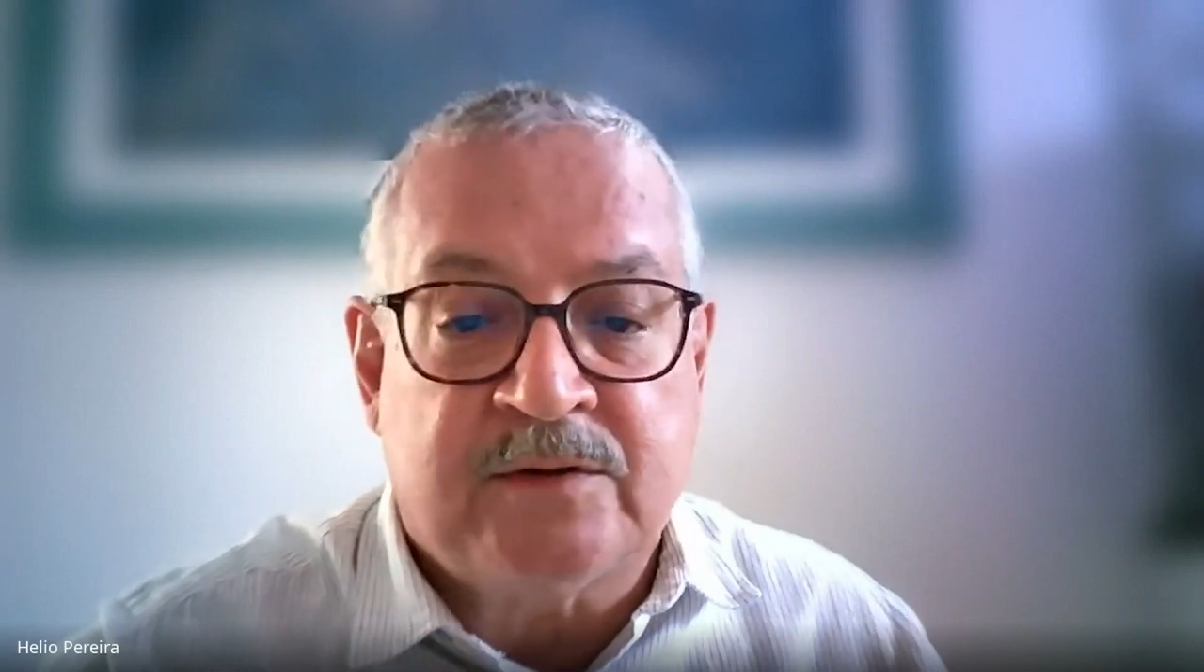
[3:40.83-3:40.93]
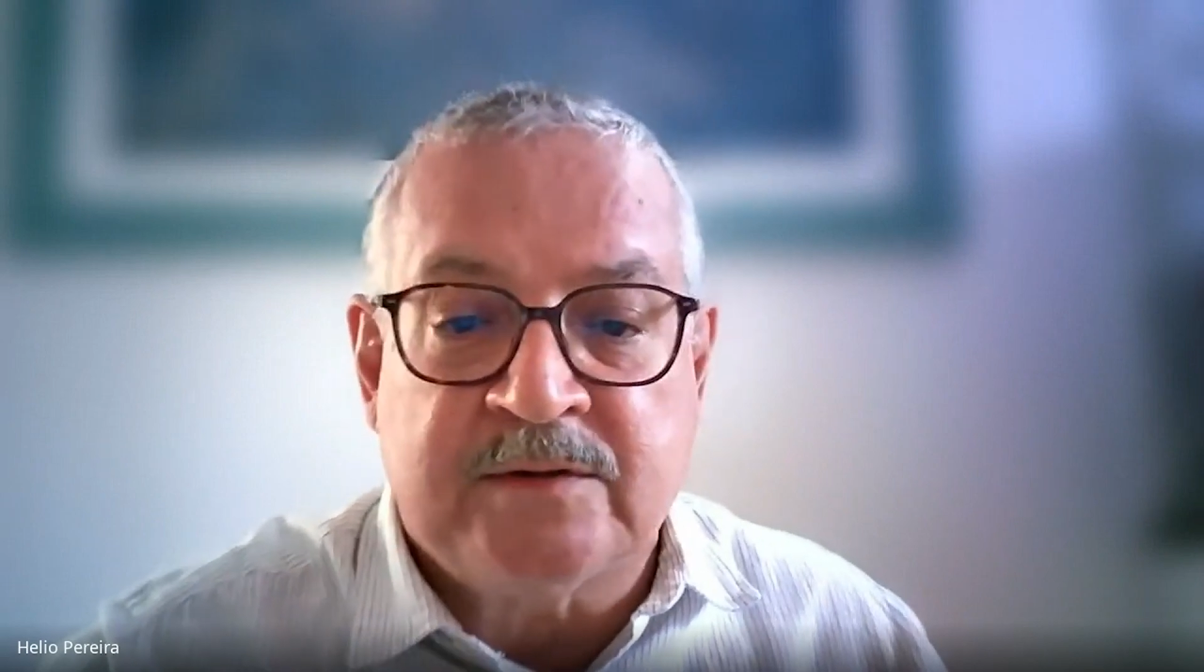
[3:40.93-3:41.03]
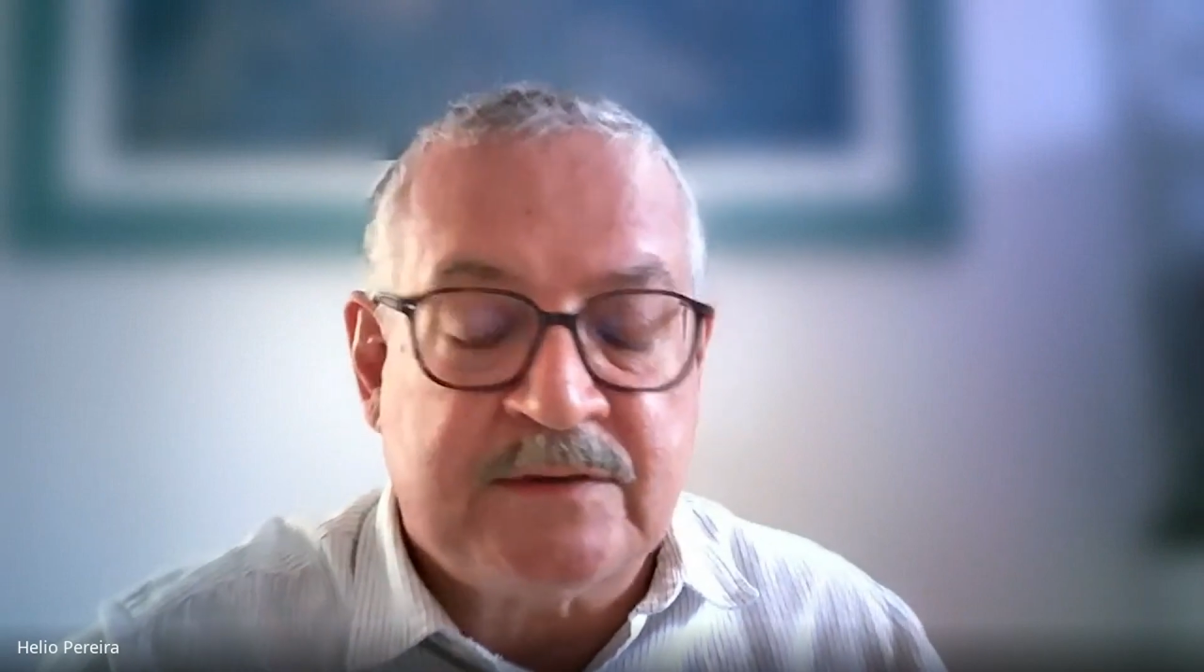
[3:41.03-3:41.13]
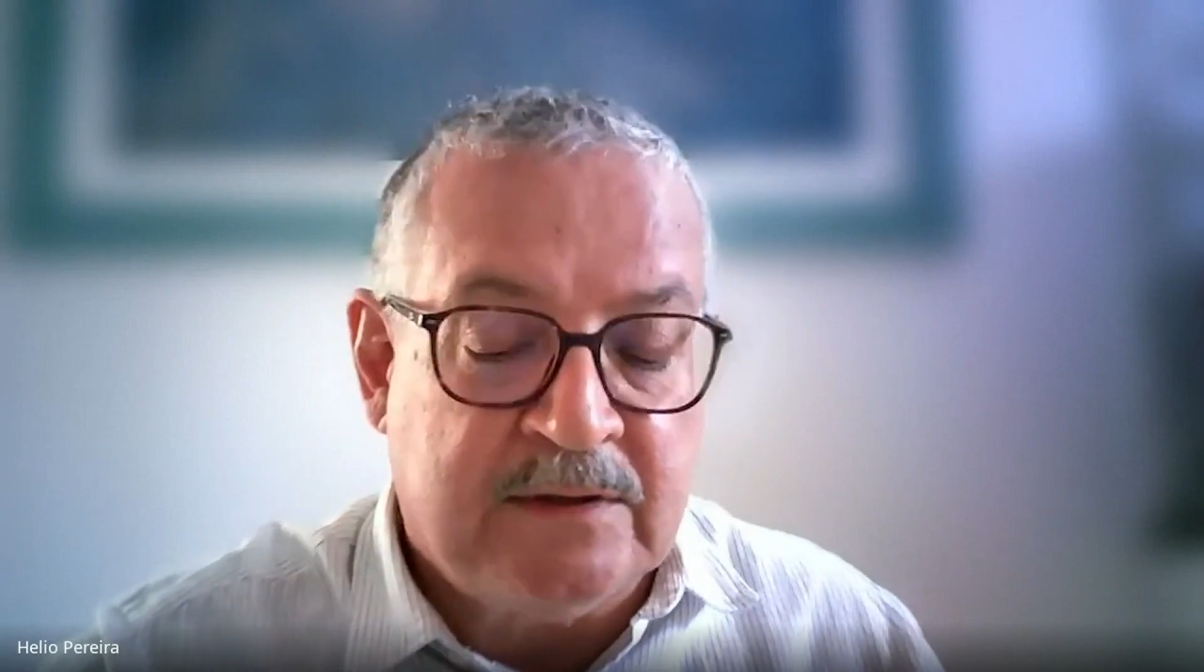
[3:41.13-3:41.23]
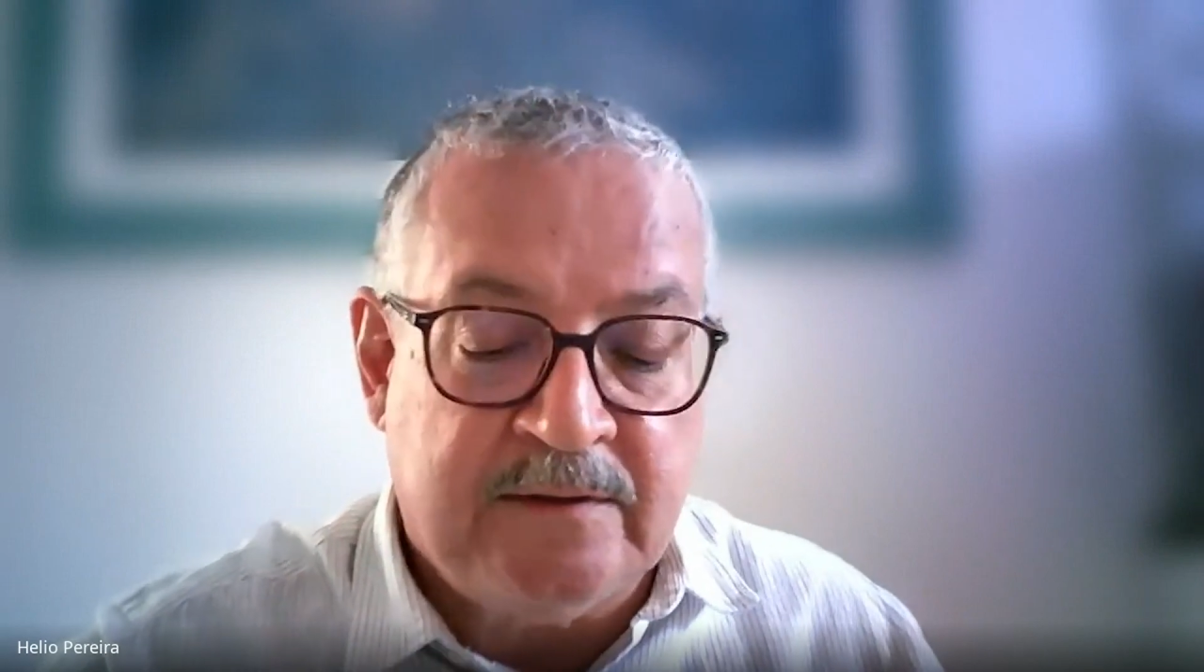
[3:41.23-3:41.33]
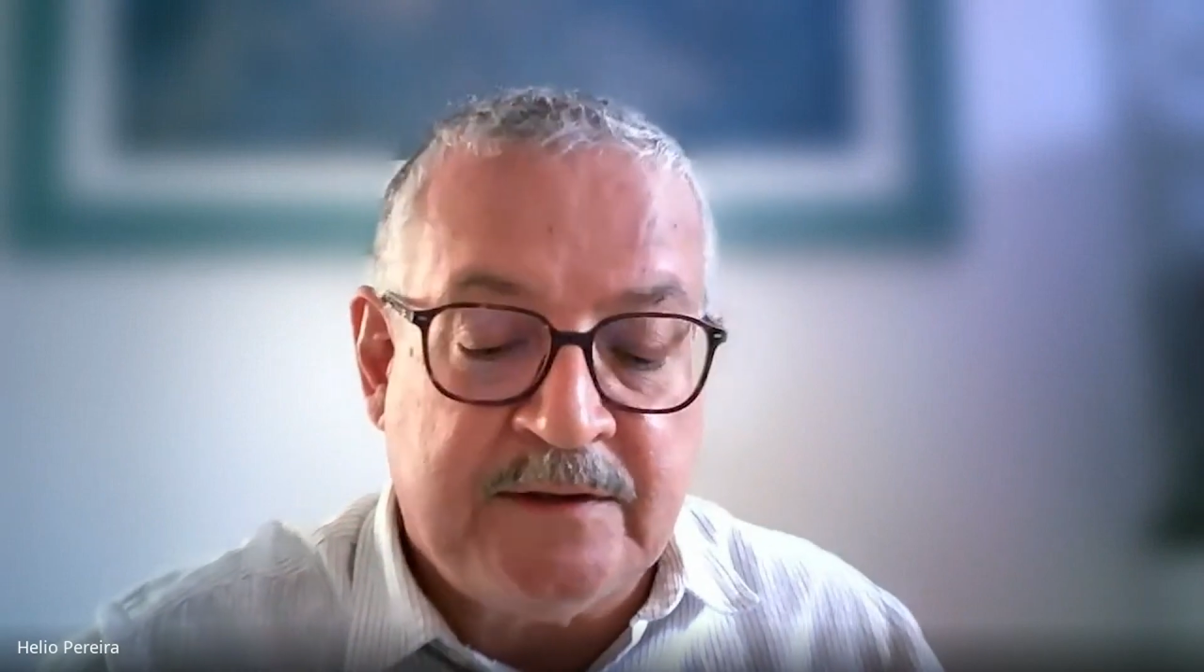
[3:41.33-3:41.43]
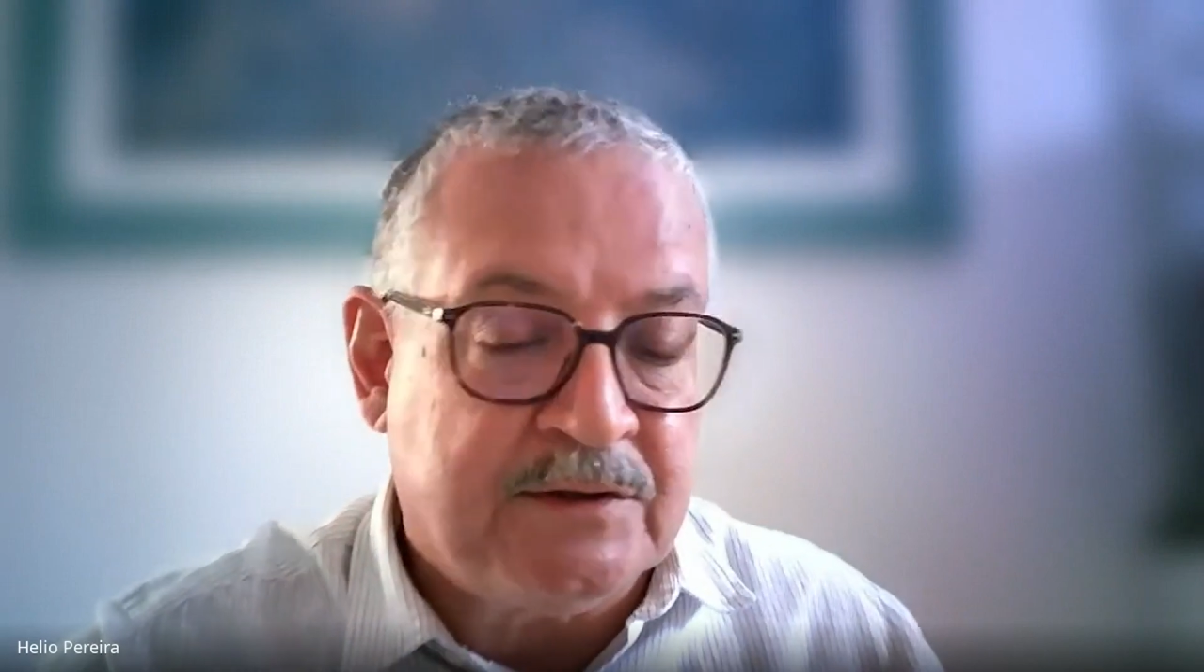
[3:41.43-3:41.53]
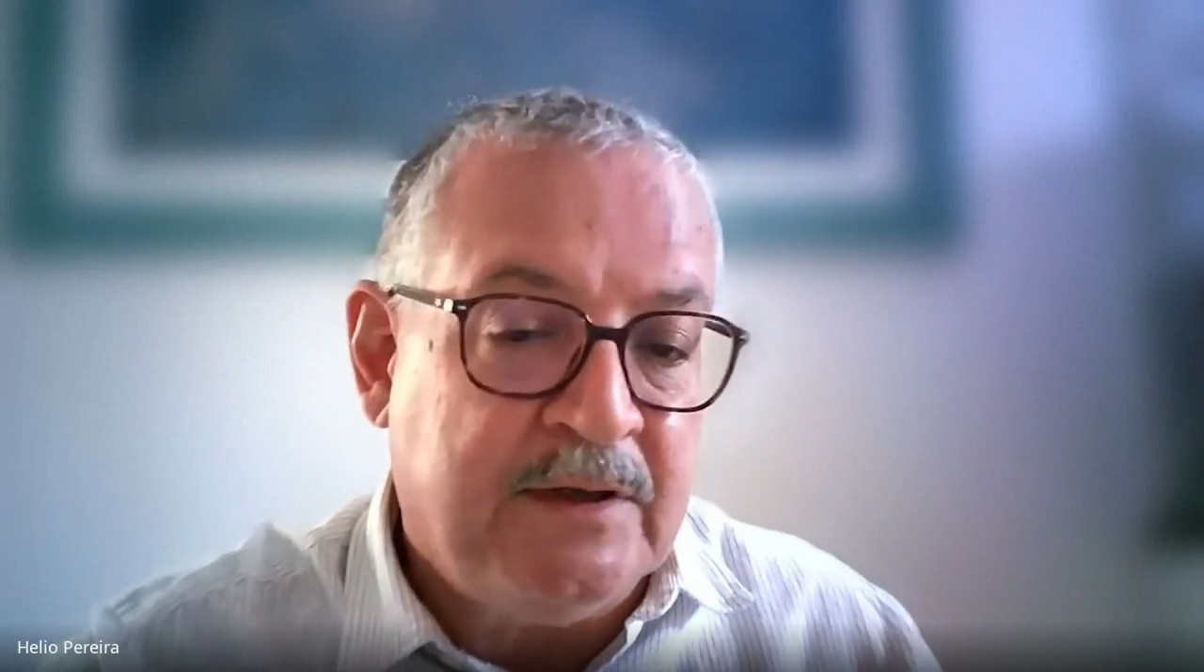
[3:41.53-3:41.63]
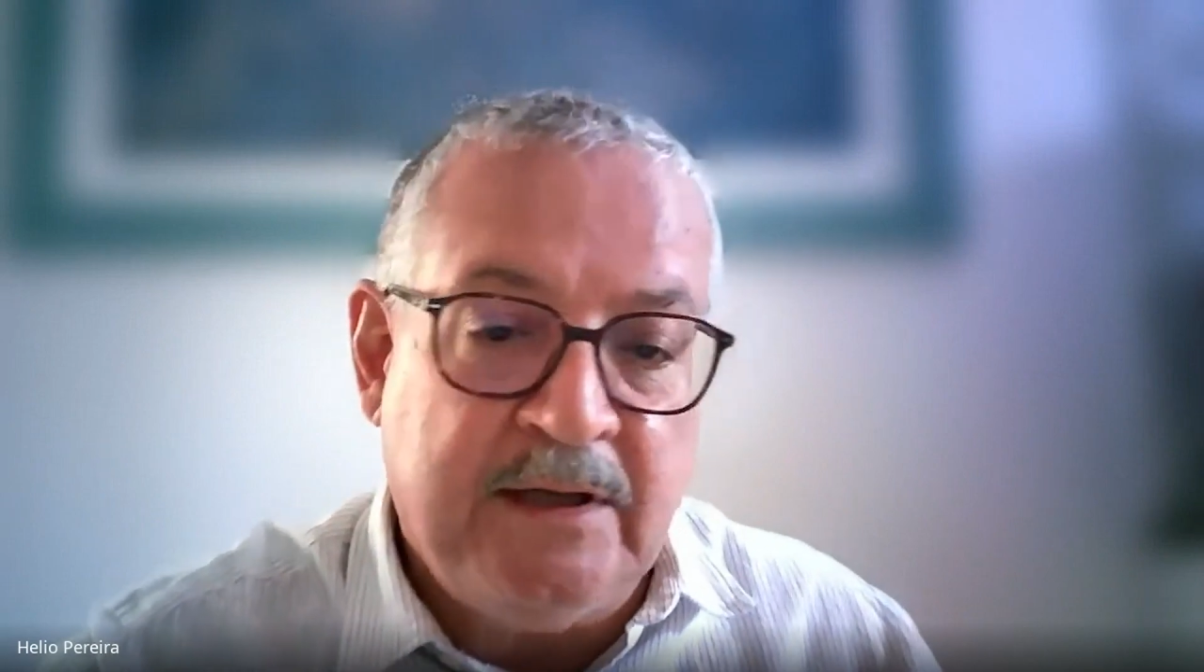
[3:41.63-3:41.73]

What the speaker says: consideration